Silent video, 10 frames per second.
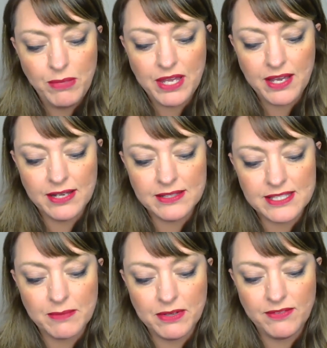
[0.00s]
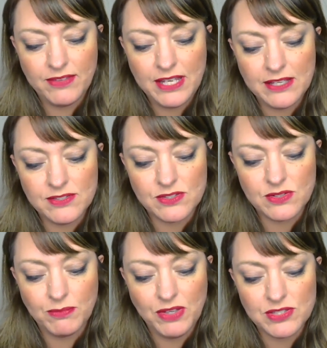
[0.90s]
because some of these
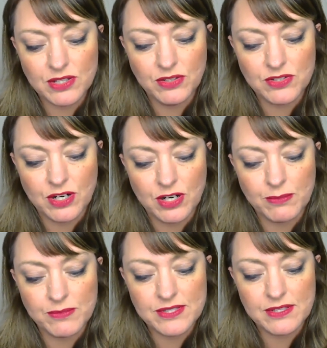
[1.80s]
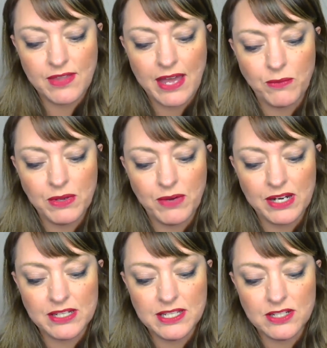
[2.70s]
musical terms that we
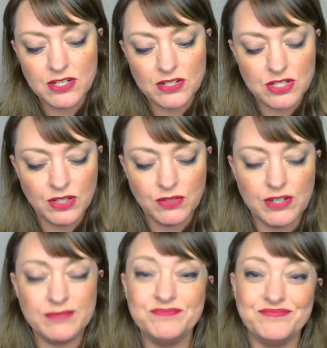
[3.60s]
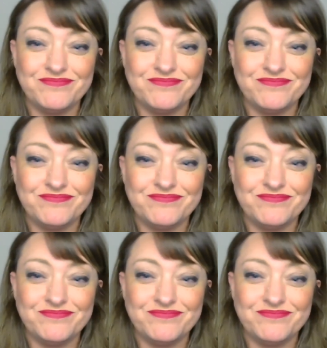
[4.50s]
want to teach our children